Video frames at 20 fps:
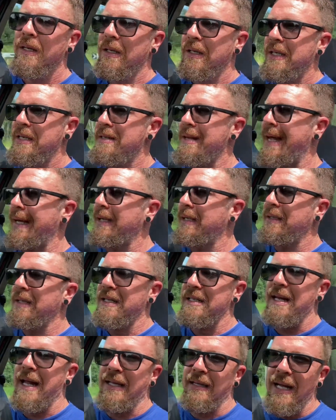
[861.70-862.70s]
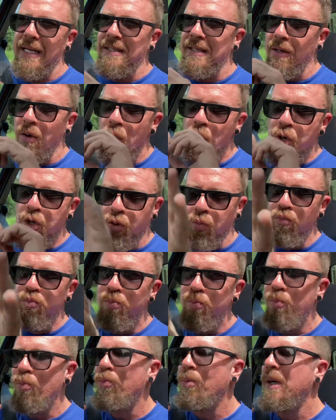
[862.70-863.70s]
It's like that's it.
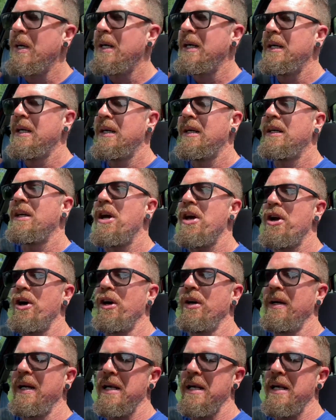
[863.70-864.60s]
You know,